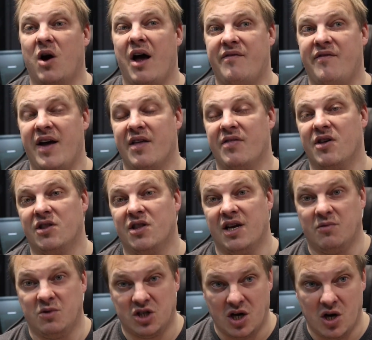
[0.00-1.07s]
I found that there
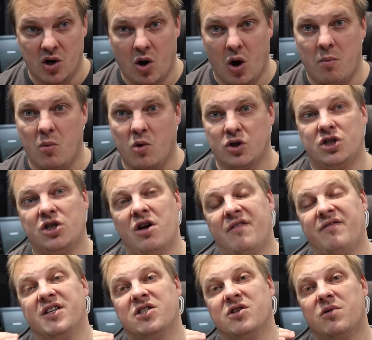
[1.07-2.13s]
was a lot more
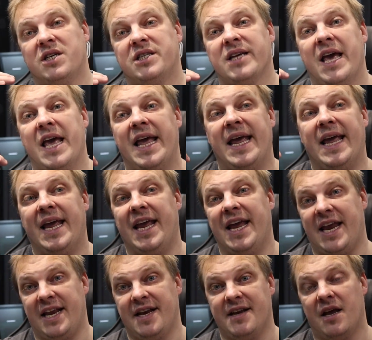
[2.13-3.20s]
surface noise
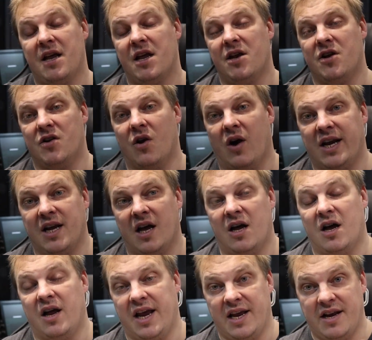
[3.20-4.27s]
in
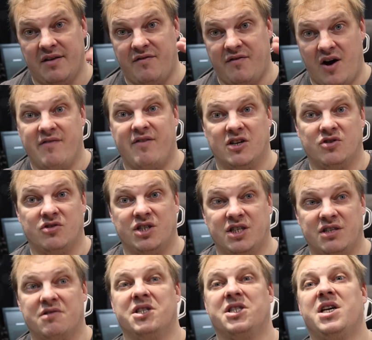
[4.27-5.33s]
500
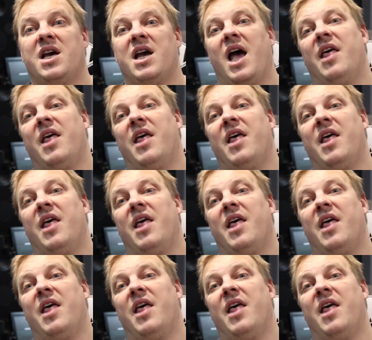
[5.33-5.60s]
series,